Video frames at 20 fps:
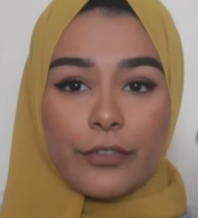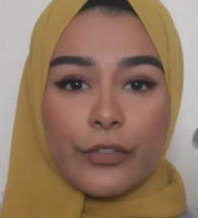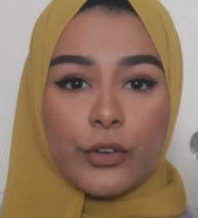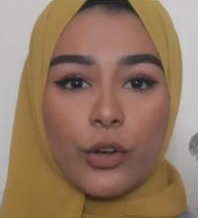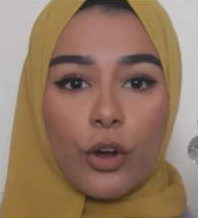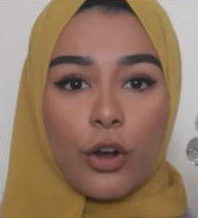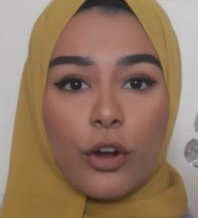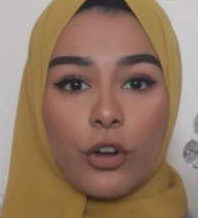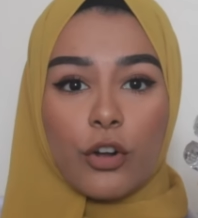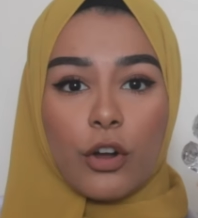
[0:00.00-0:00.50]

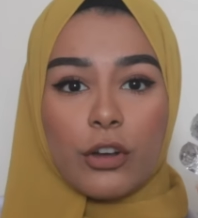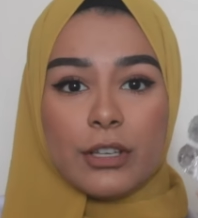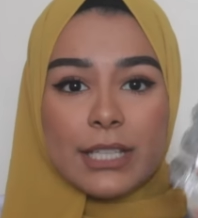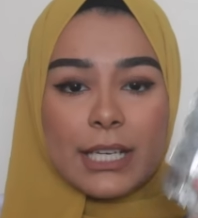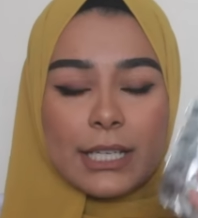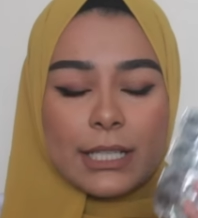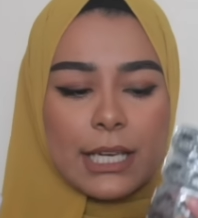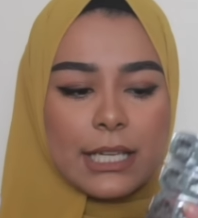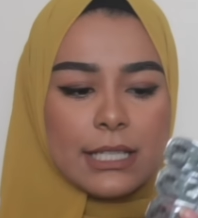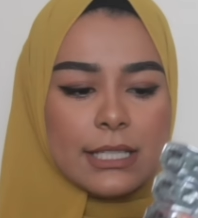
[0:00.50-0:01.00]
I've got
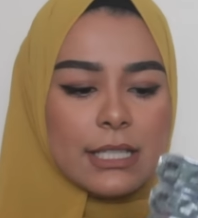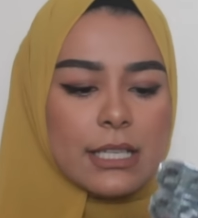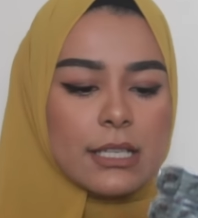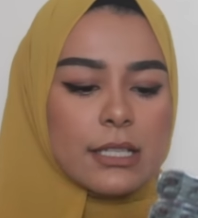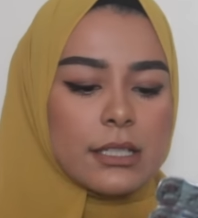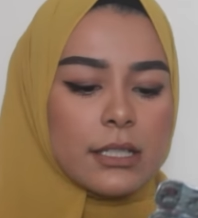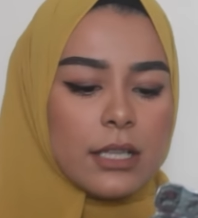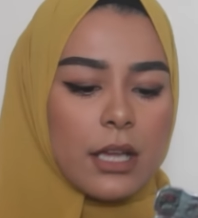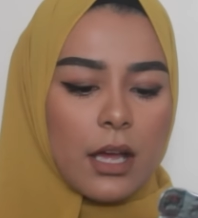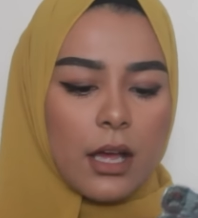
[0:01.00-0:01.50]
contact
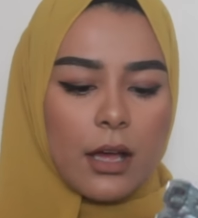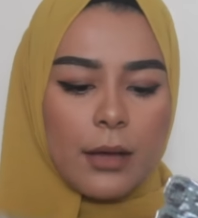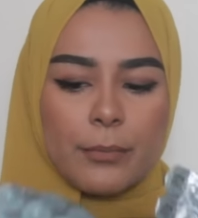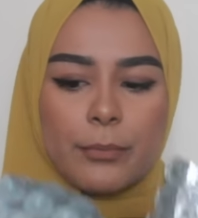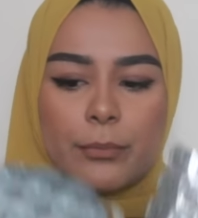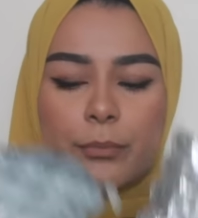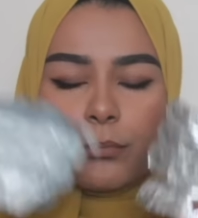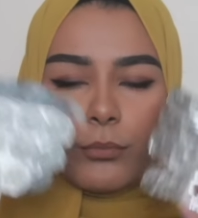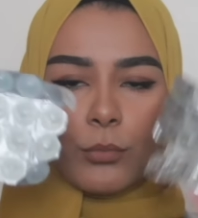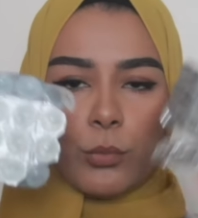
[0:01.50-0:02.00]
lenses,
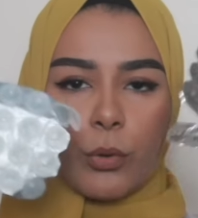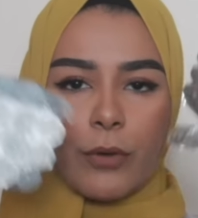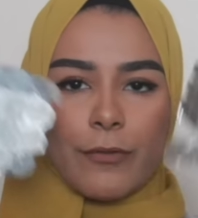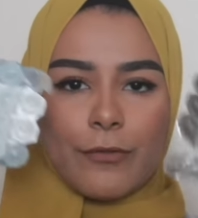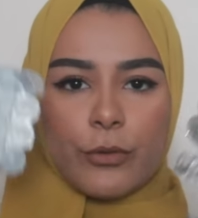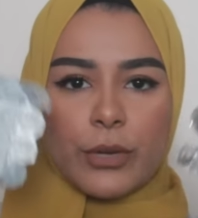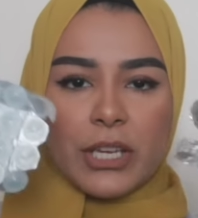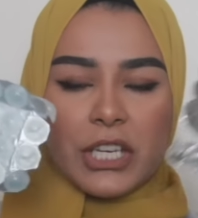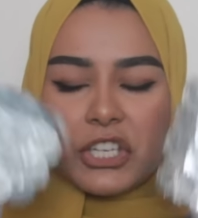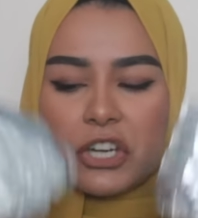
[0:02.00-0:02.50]
um,
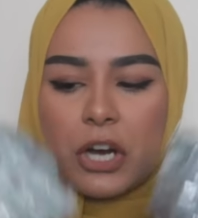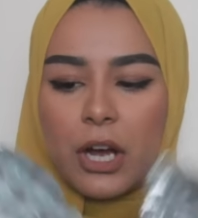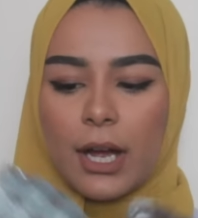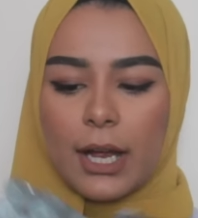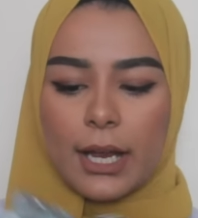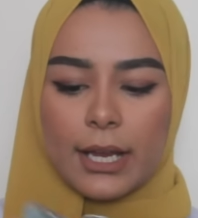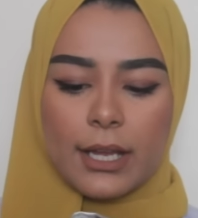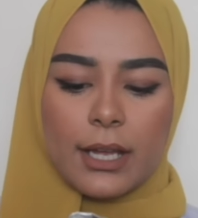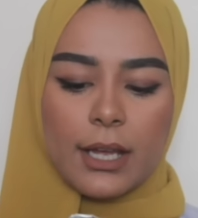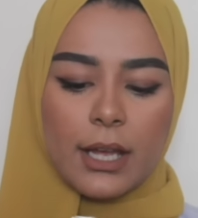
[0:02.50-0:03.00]
one for each
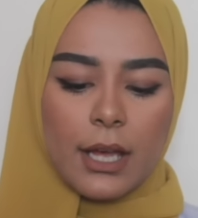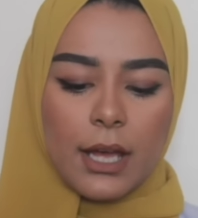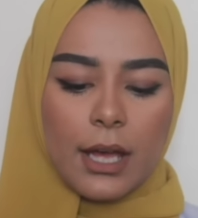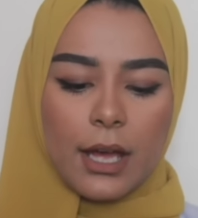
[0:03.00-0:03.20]
eye.